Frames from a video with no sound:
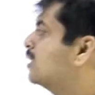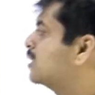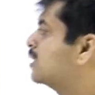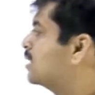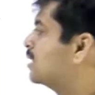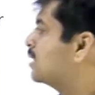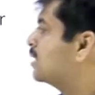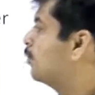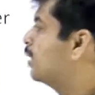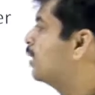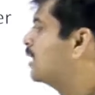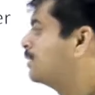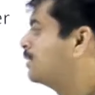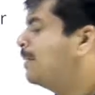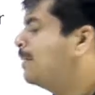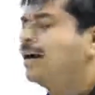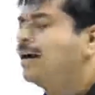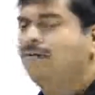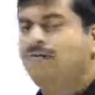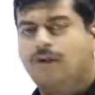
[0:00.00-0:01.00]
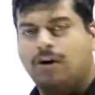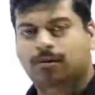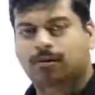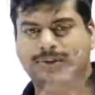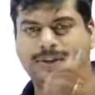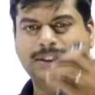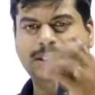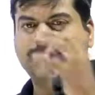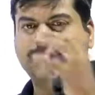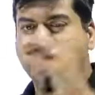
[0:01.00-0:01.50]
discuss about expanded
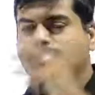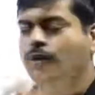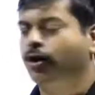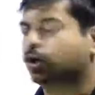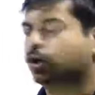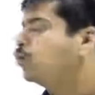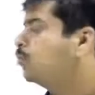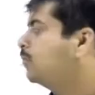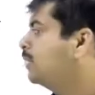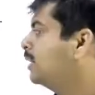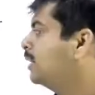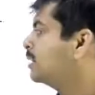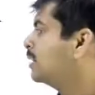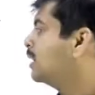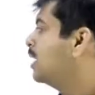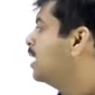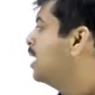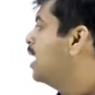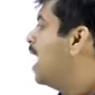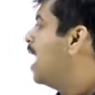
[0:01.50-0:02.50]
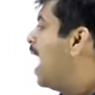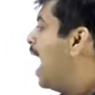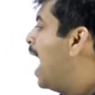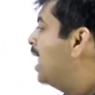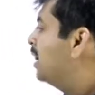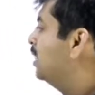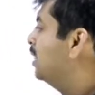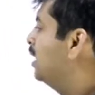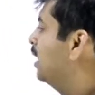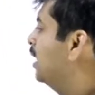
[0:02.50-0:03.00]
form just in 1 or 2 minutes.
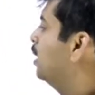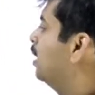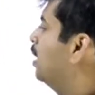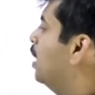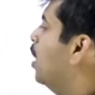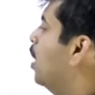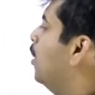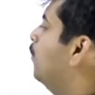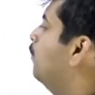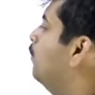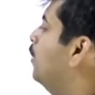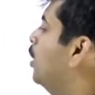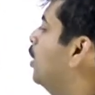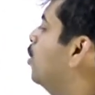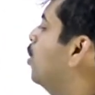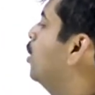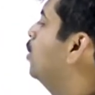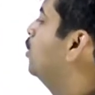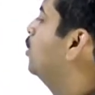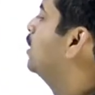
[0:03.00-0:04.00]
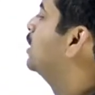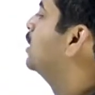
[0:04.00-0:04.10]
And then we're going to